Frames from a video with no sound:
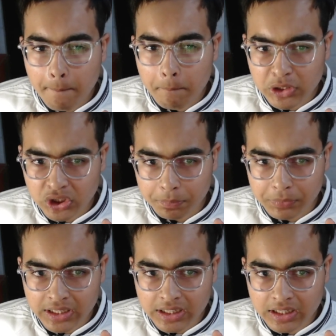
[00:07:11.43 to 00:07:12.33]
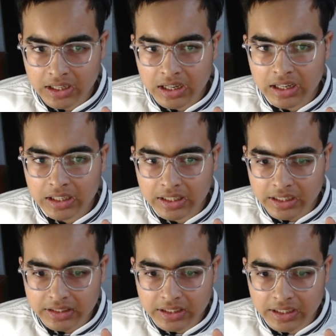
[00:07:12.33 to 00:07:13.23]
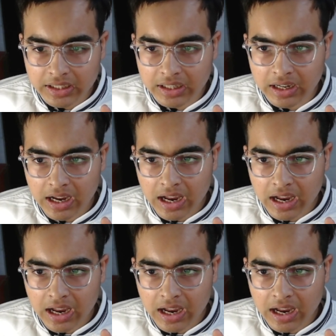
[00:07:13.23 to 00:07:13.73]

bishop take, king take,